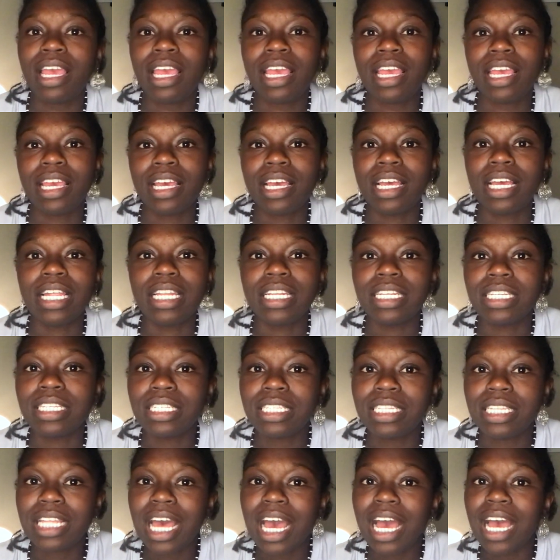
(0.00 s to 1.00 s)
and
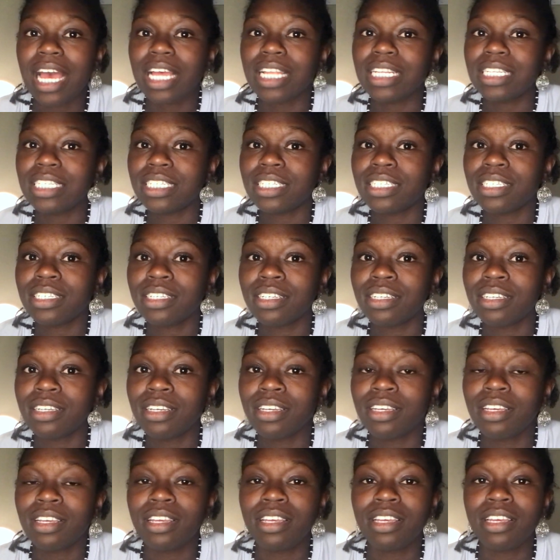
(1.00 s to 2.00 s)
that
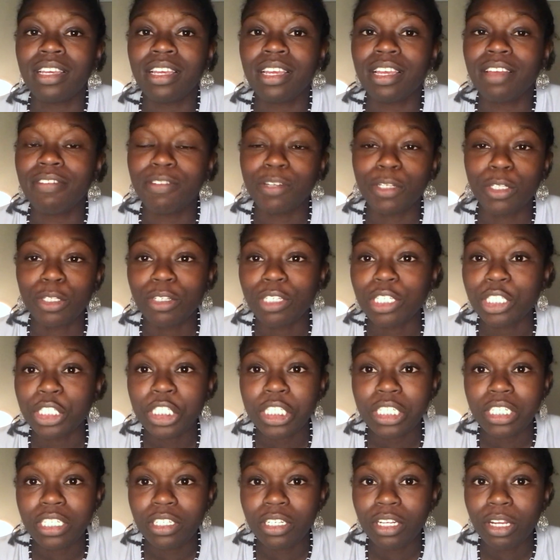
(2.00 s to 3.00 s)
if you're a
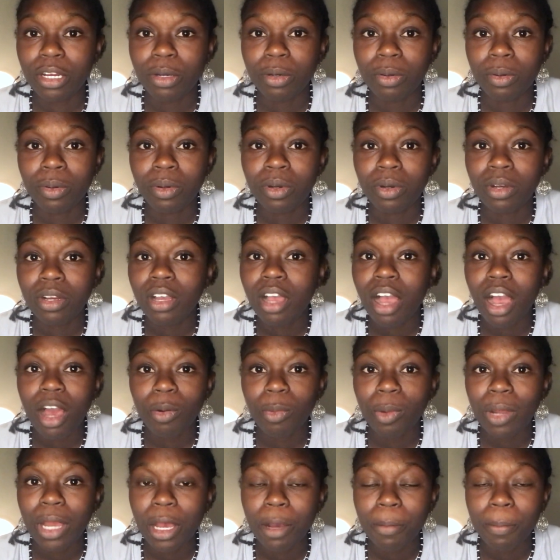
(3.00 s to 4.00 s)
Christian, you know, God
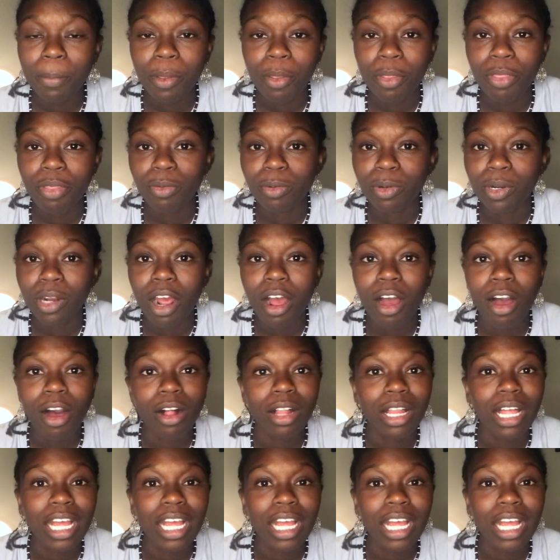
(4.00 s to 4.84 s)
will help you through it all.